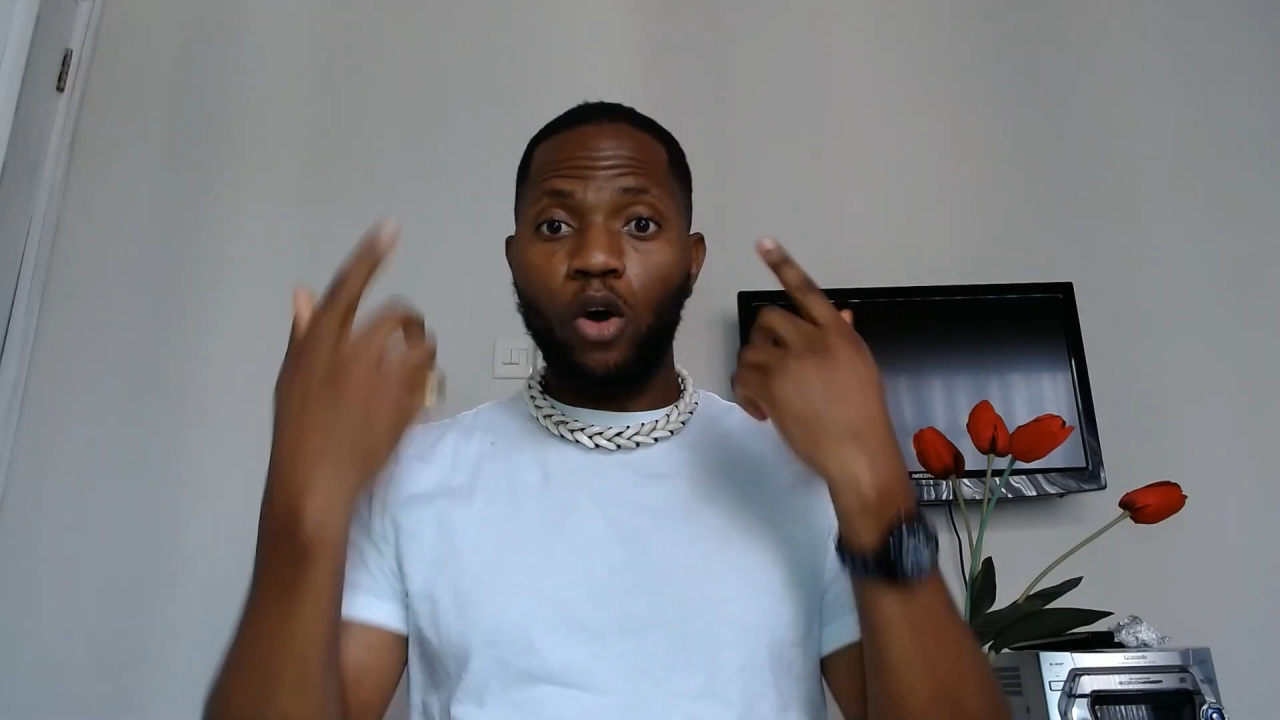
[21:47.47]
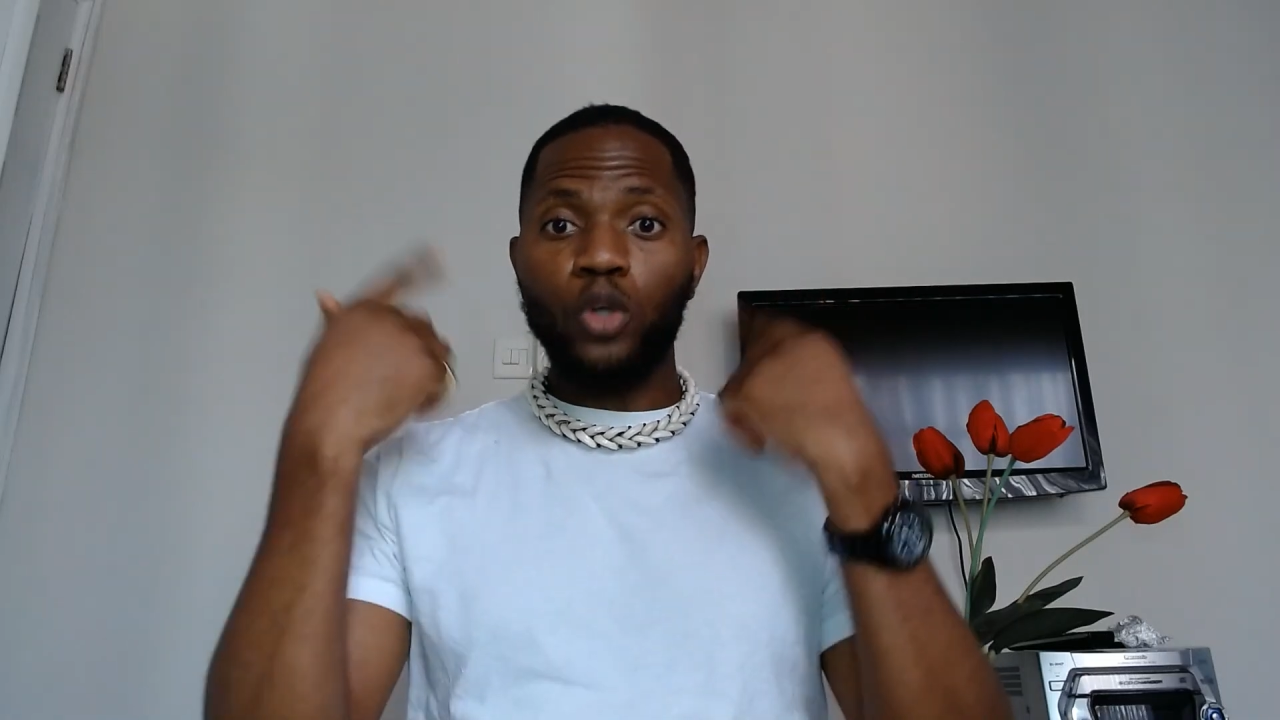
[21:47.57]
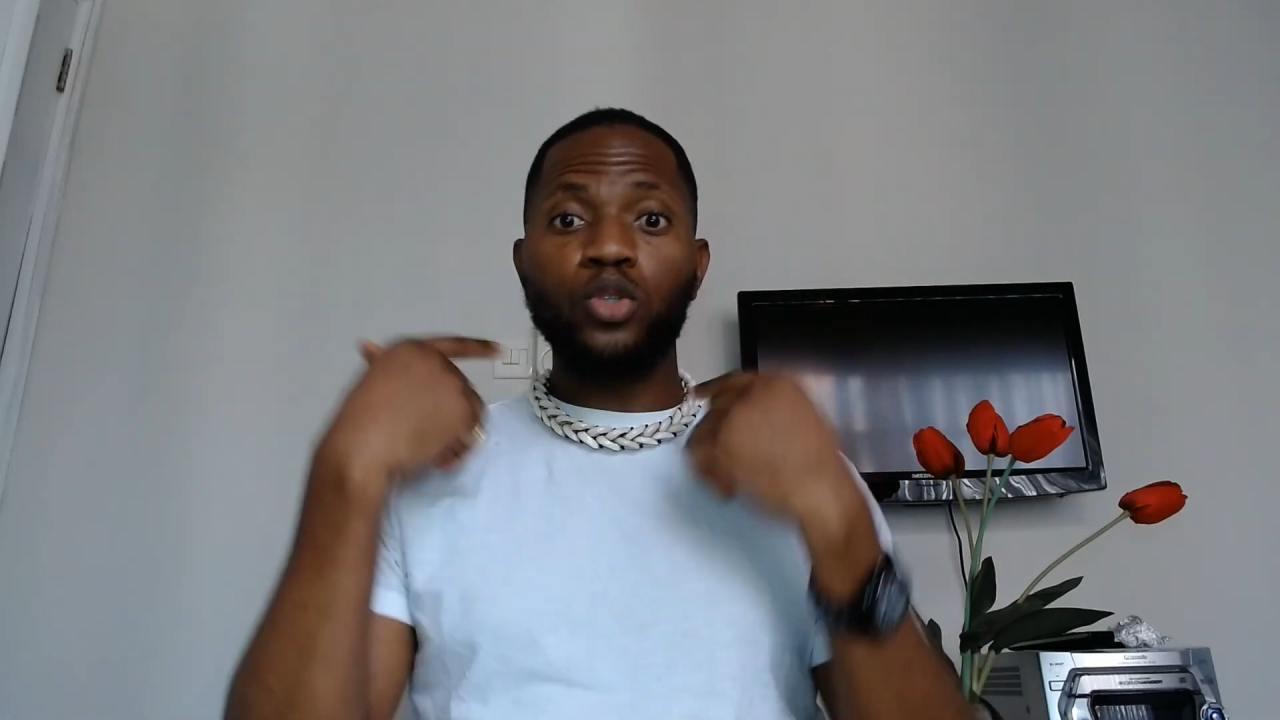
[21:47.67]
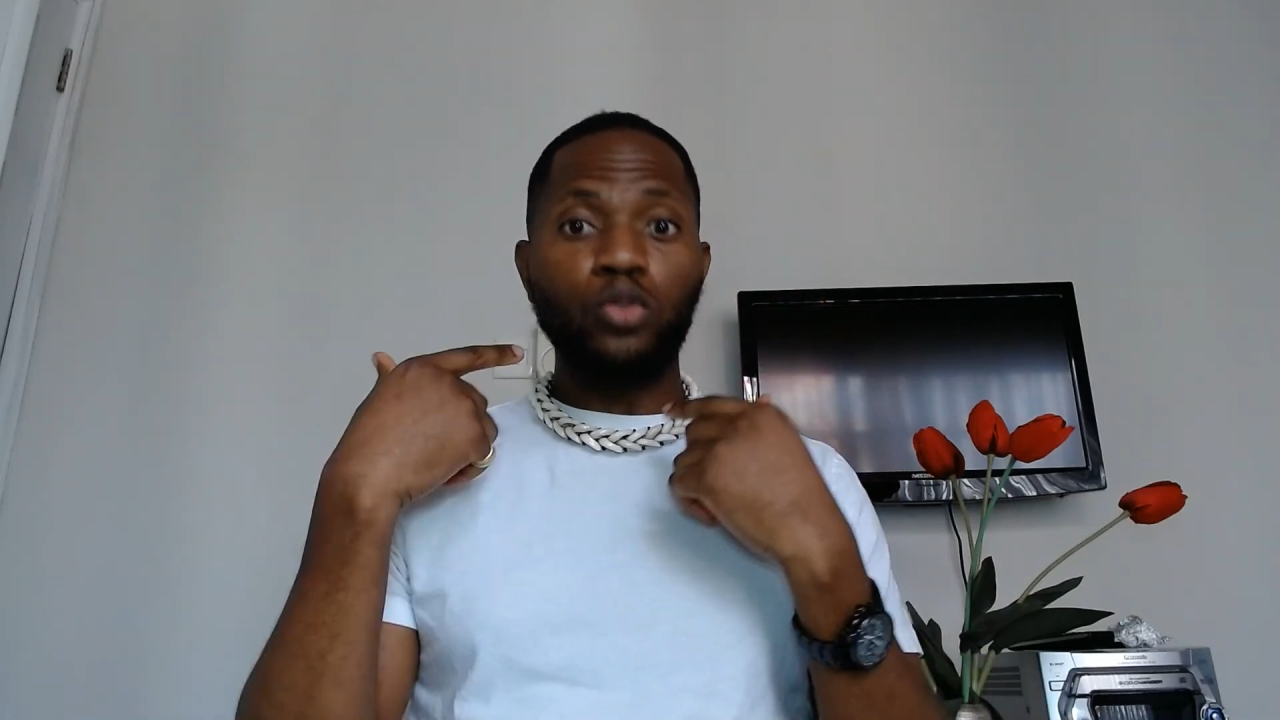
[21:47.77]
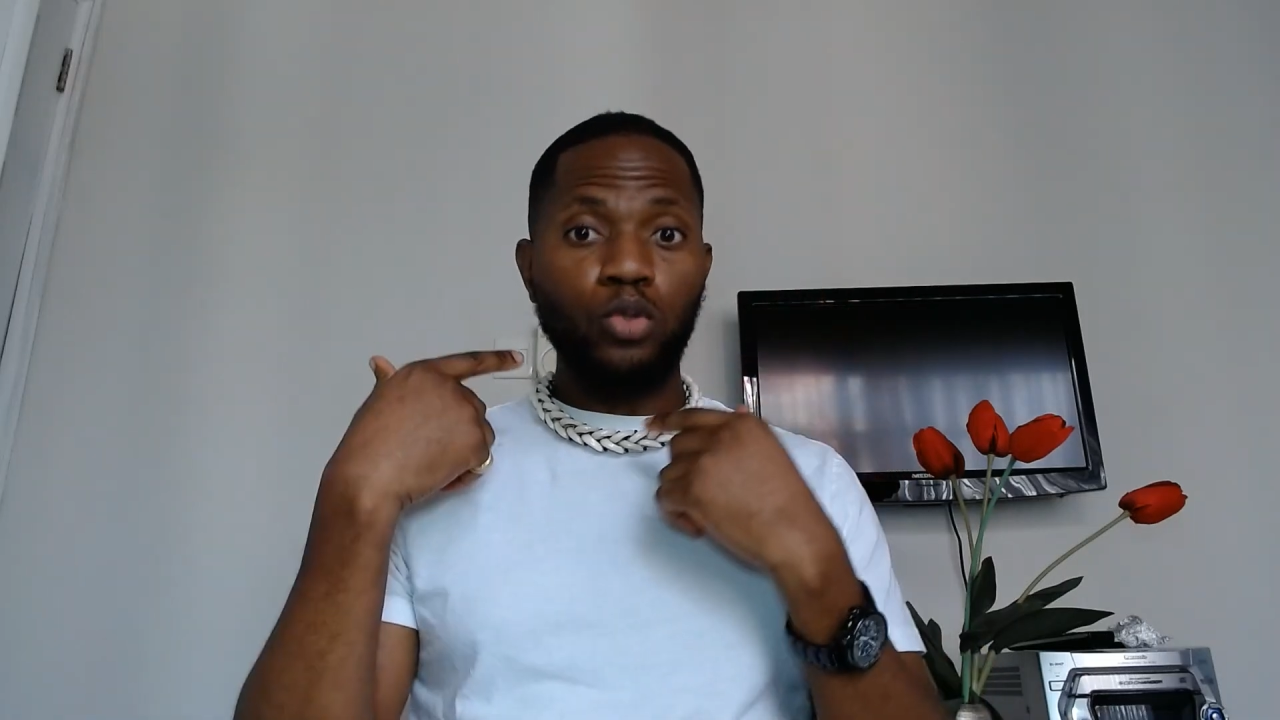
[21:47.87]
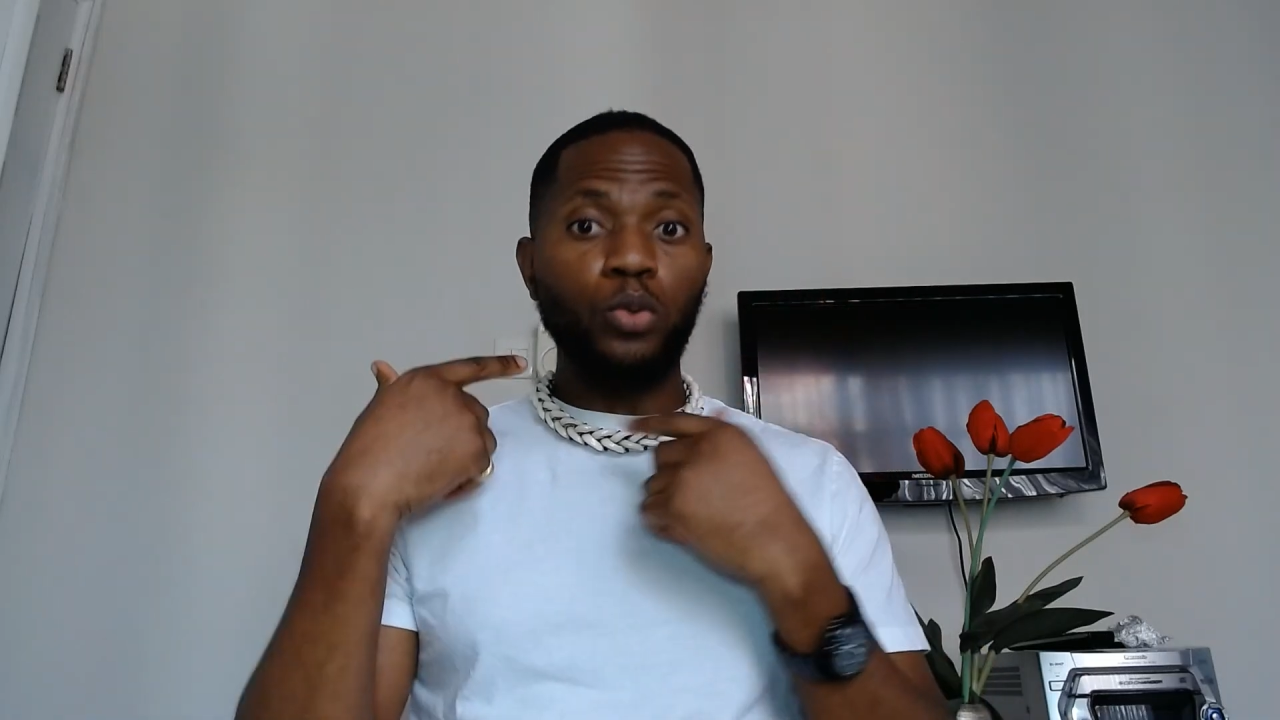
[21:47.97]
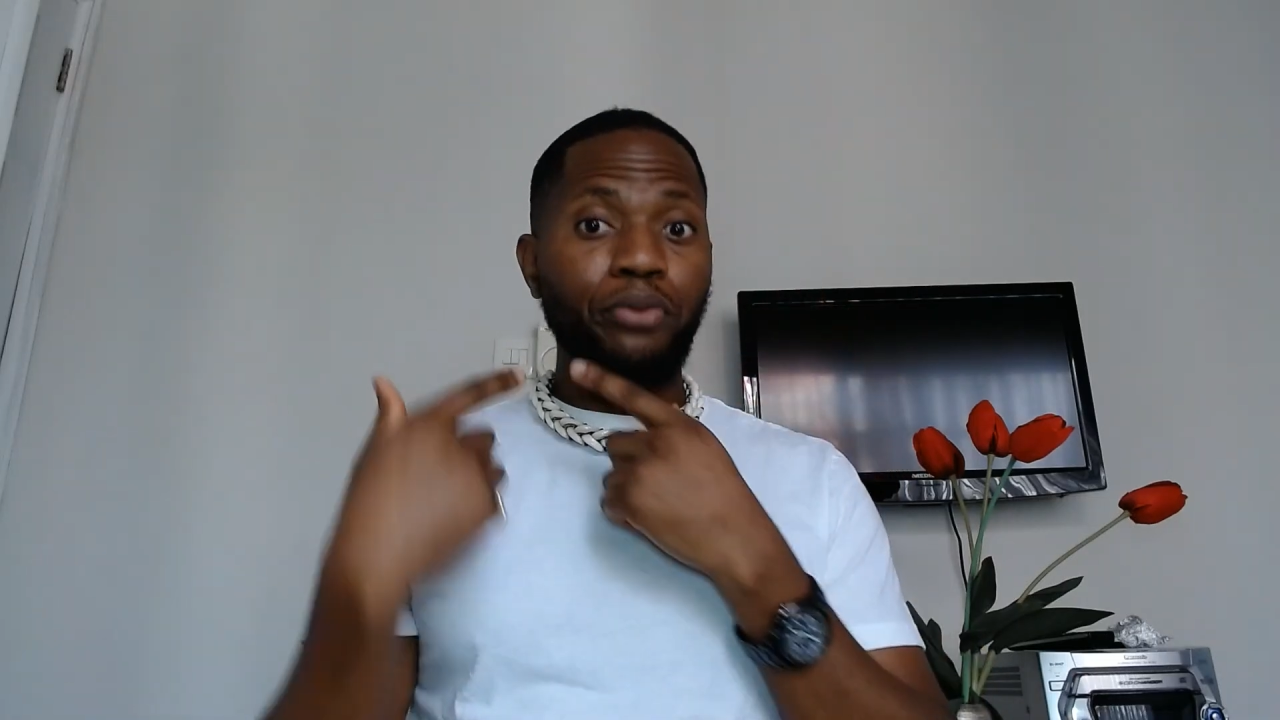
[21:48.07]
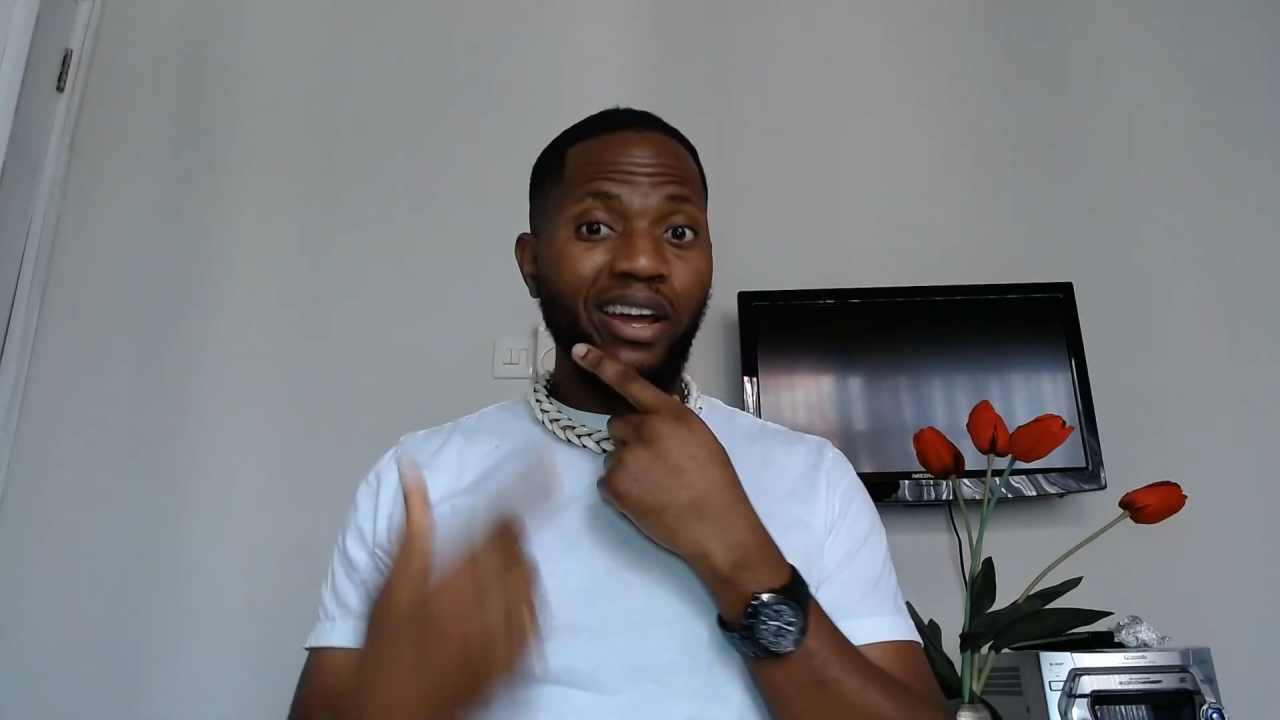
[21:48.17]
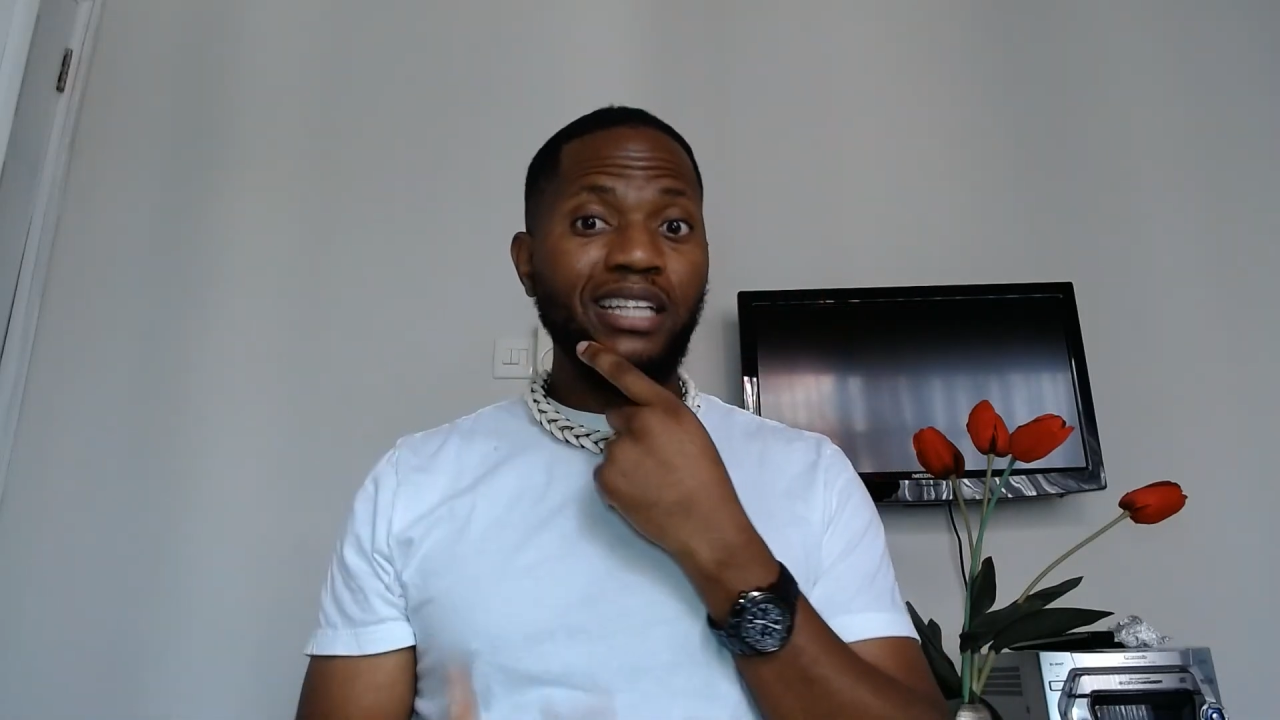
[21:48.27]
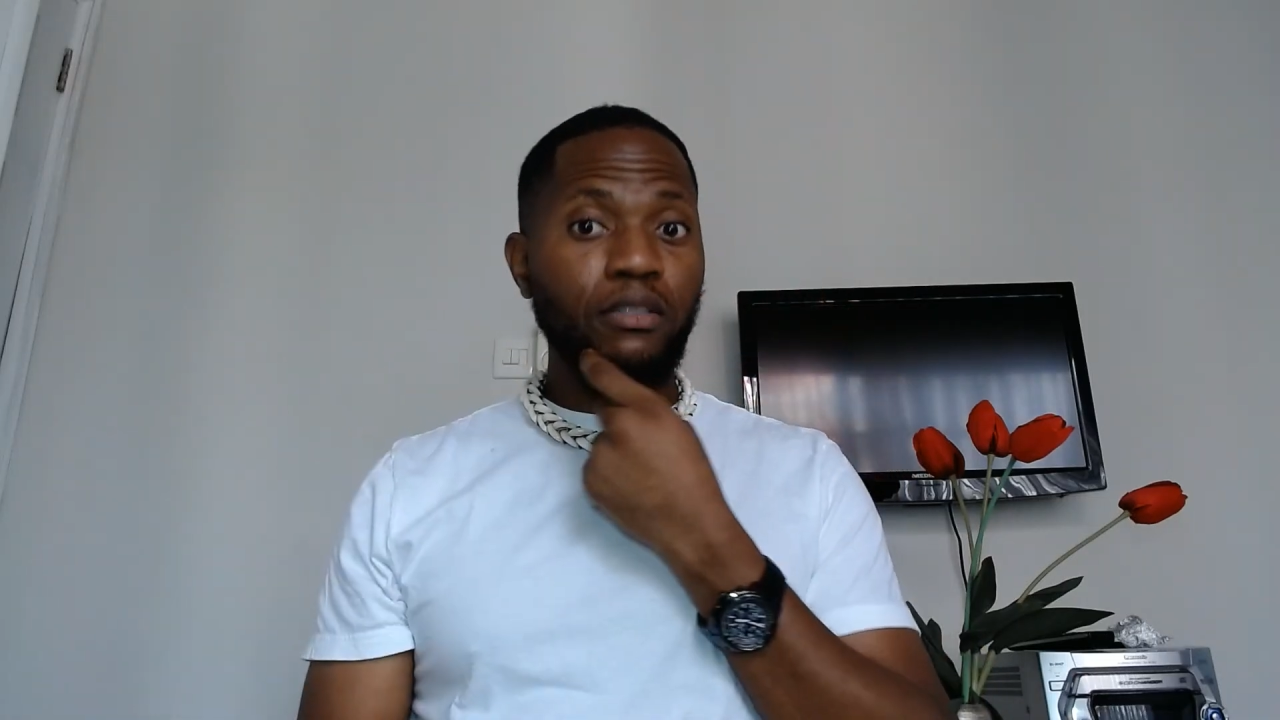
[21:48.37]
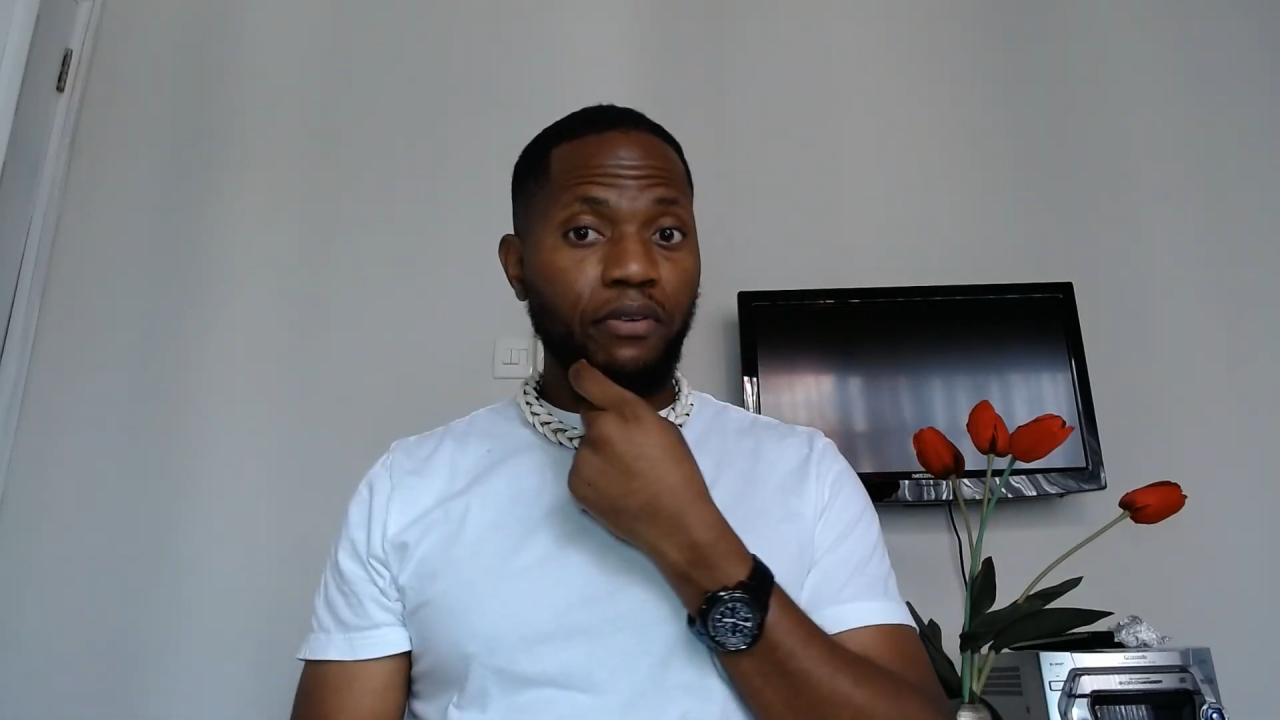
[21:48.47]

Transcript: do braids very,